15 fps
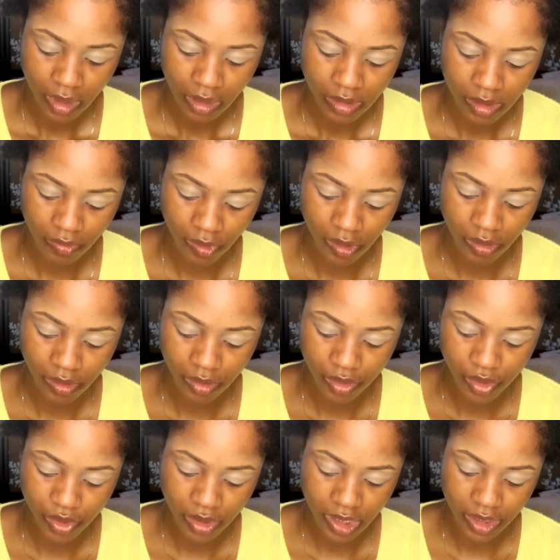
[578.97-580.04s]
So I'm gonna
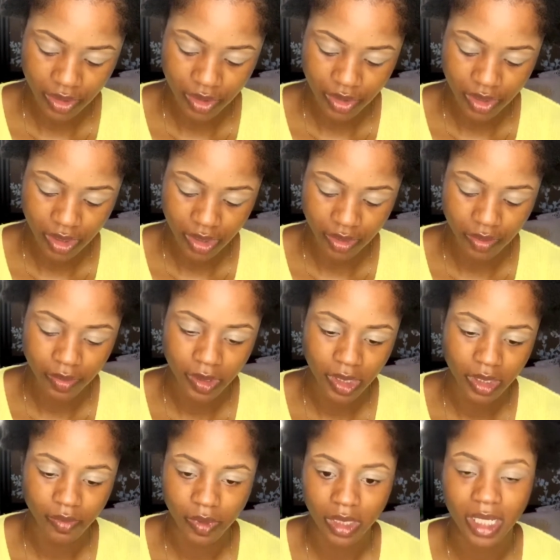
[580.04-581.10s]
I usually go
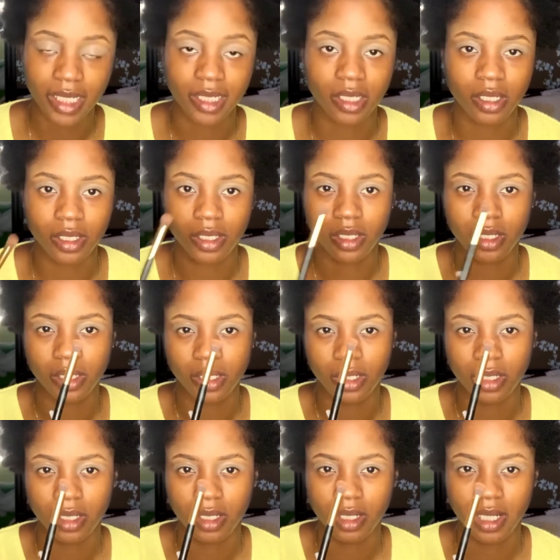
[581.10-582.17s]
in with like a
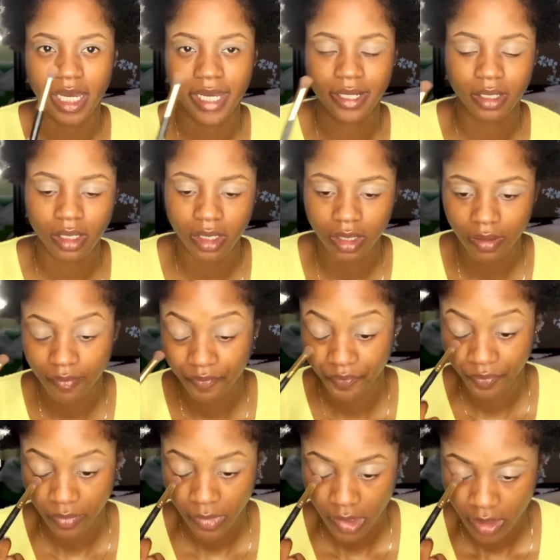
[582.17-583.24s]
light color.
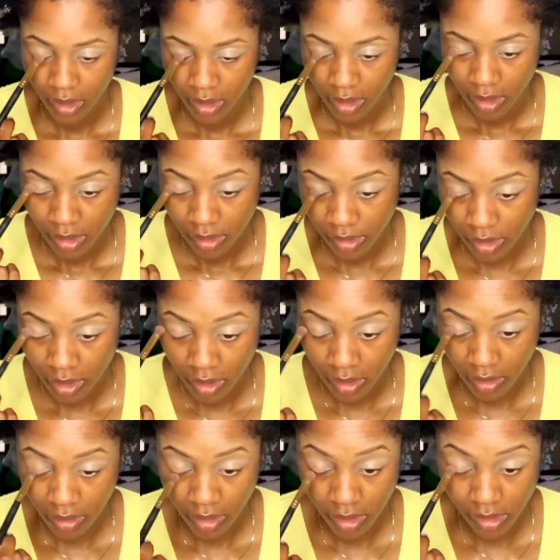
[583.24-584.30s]
So
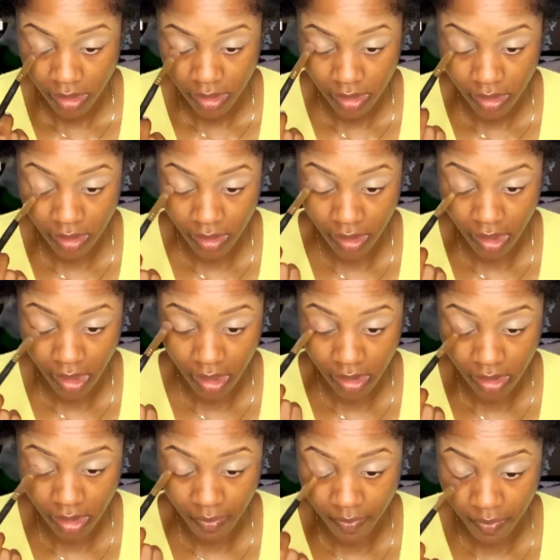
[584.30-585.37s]
let's just do that
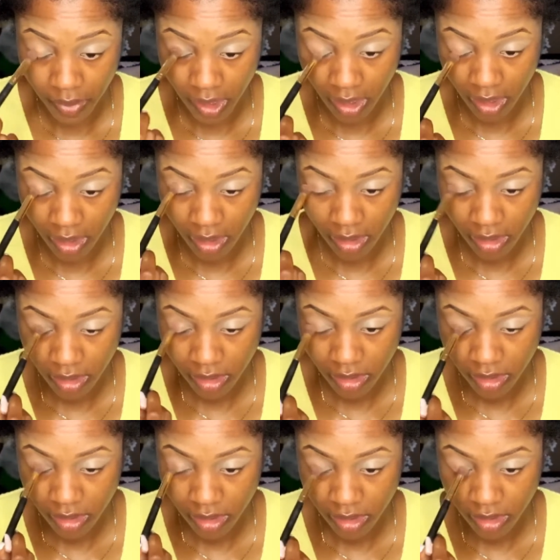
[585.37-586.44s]
at the
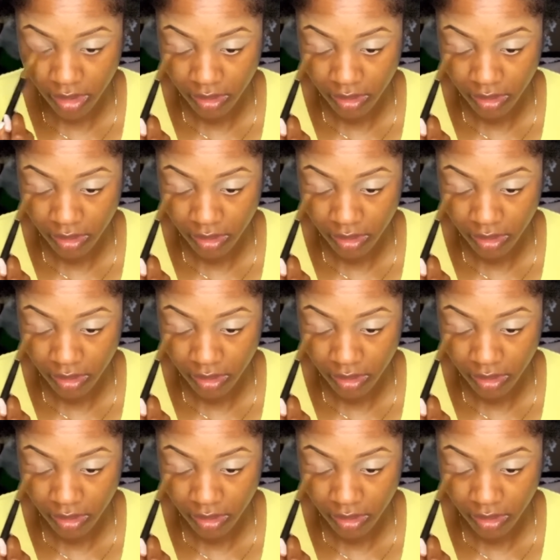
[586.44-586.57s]
base.